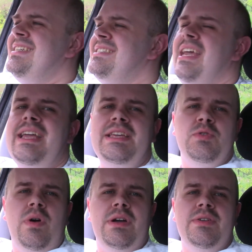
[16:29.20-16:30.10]
So yeah, it's
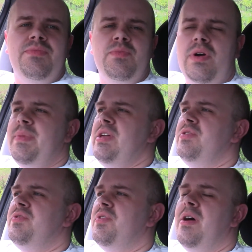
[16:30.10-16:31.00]
quite a bit
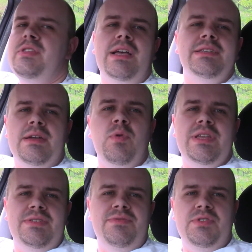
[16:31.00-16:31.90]
useful. As I say, I'm
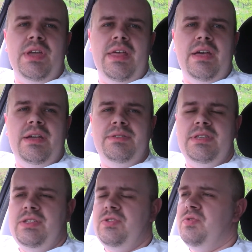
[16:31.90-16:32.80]
waiting to get that
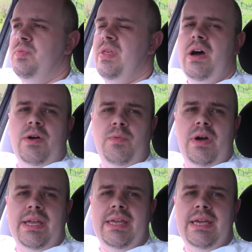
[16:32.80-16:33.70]
installed with the
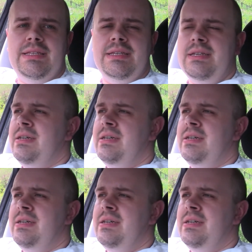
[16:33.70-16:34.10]
hardwired kit.